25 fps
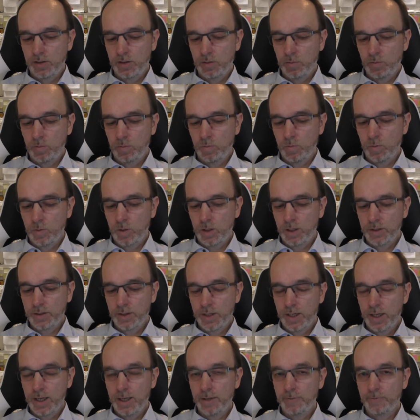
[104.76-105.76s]

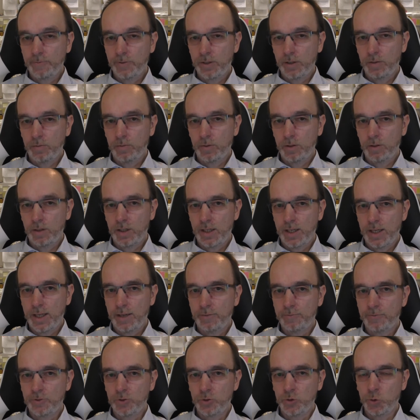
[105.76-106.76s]
one half day where I
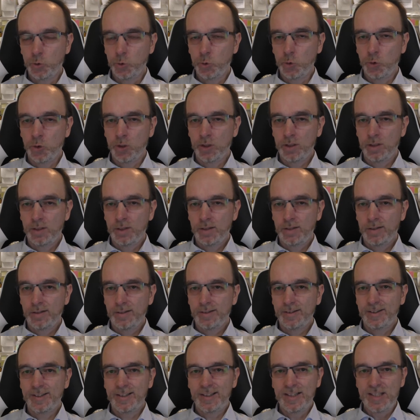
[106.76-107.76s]
have to do
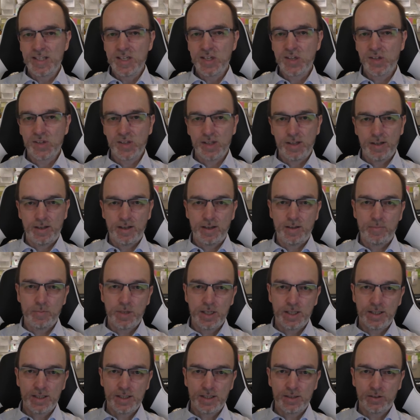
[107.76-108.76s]
the least, I
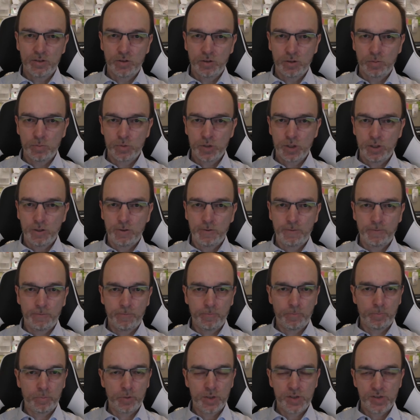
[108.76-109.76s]
mean, in terms
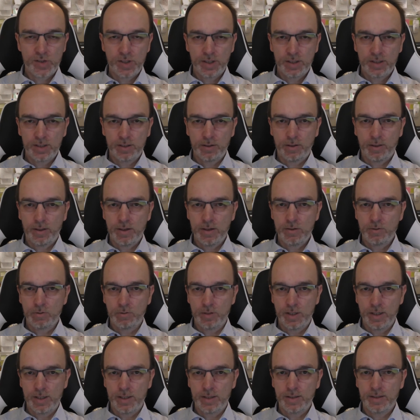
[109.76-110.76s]
of presenting
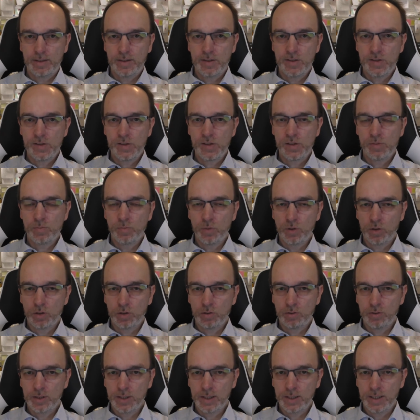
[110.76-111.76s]
theory. This is
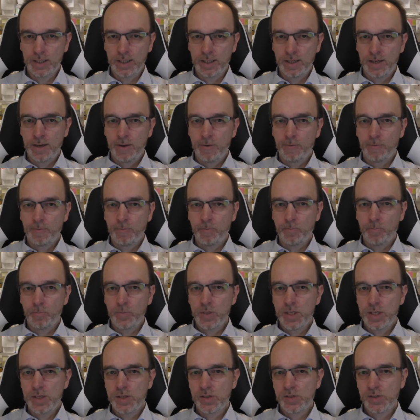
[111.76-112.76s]
more really
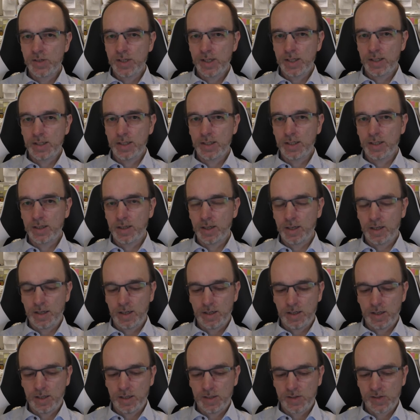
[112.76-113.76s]
me standing
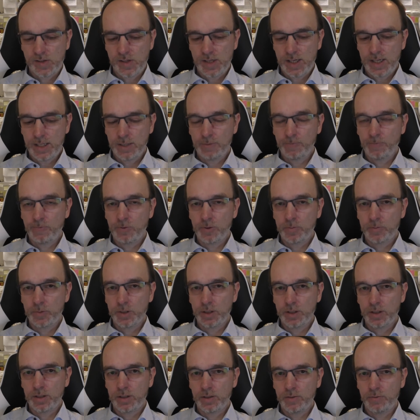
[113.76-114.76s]
aside from
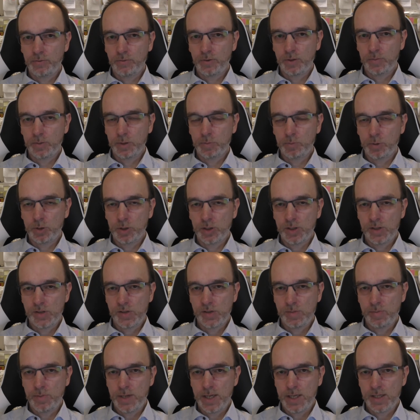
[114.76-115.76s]
the
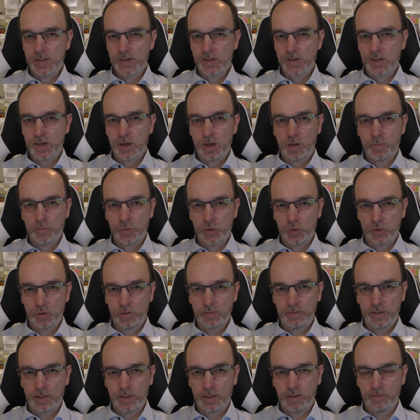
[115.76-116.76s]
participants,
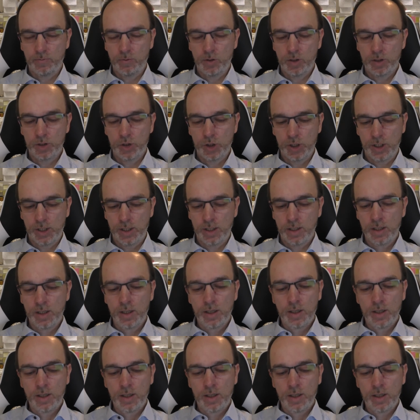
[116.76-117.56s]
observing and watching.